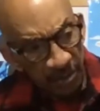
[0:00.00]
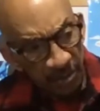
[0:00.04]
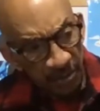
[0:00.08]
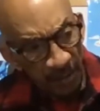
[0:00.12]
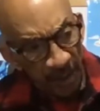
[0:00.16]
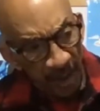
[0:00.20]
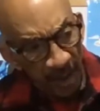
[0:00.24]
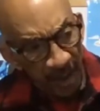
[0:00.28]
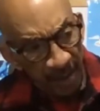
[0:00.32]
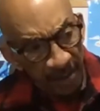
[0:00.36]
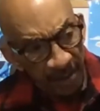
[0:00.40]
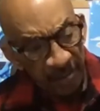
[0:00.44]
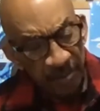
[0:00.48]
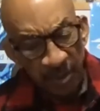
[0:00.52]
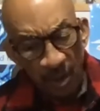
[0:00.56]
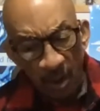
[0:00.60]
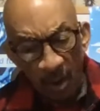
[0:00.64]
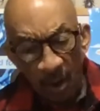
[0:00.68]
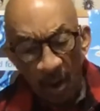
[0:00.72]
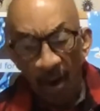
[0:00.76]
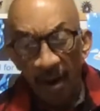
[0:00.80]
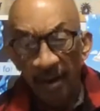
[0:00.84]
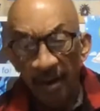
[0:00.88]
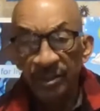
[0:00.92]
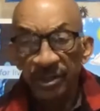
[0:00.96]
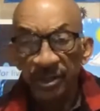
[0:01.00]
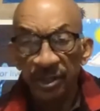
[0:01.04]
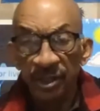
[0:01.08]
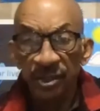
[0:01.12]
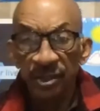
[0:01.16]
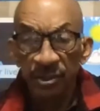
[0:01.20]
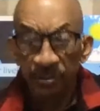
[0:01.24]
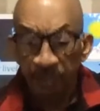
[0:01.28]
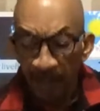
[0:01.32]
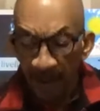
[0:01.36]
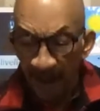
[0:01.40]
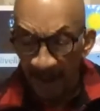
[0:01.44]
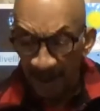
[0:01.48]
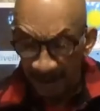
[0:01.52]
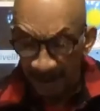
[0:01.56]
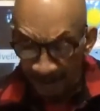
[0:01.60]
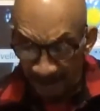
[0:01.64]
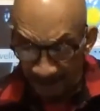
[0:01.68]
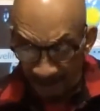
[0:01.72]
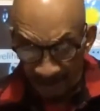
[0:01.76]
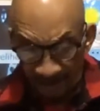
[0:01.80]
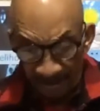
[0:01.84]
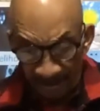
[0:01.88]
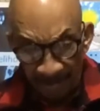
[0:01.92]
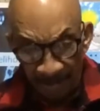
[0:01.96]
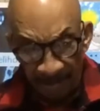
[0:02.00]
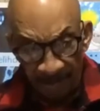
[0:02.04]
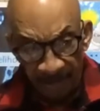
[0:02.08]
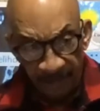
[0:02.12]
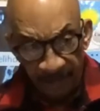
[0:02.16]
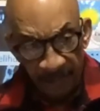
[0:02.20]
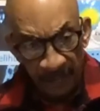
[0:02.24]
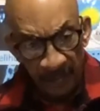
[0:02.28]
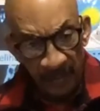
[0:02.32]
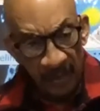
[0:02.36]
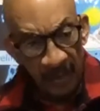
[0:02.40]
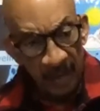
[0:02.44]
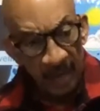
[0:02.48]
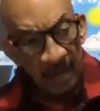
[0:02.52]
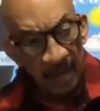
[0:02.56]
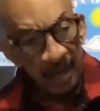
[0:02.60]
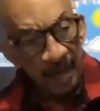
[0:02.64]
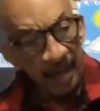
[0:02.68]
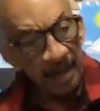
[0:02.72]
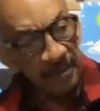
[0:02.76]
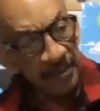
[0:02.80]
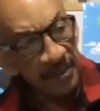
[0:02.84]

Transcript: matters are suspended. In